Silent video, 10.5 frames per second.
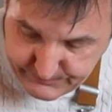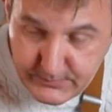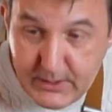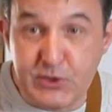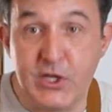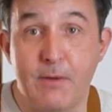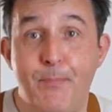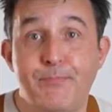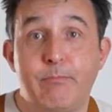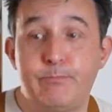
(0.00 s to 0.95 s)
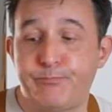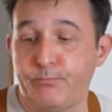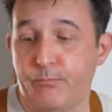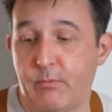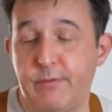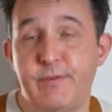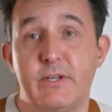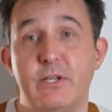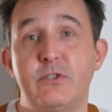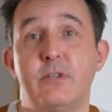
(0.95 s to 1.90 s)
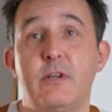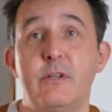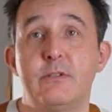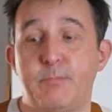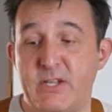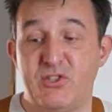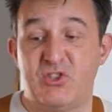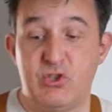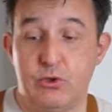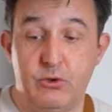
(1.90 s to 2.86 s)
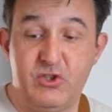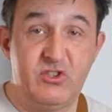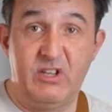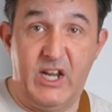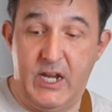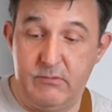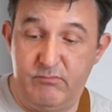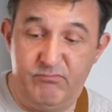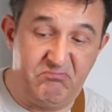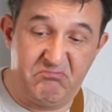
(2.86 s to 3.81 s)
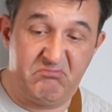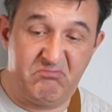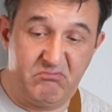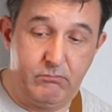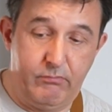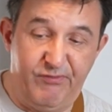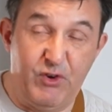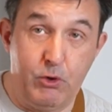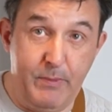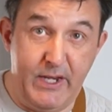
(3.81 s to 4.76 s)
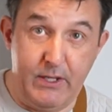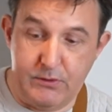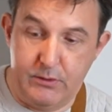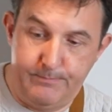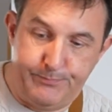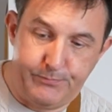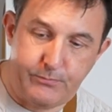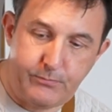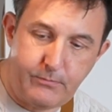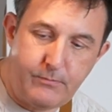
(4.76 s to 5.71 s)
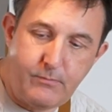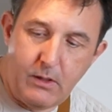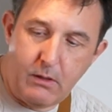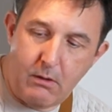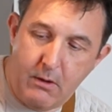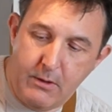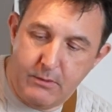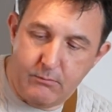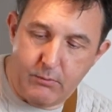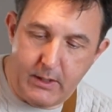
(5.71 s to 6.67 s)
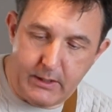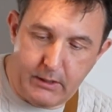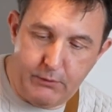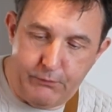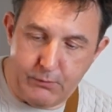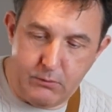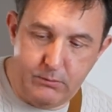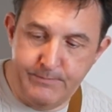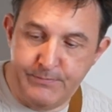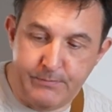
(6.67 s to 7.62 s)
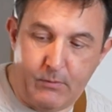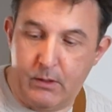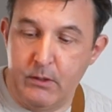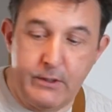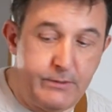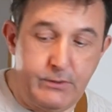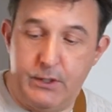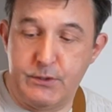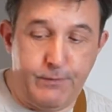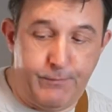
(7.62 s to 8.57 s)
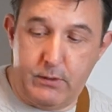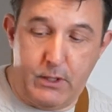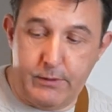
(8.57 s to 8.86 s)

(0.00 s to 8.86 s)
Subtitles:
That's done, finished. Pasta sauce in 4 minutes. Really useful. Use it for a lot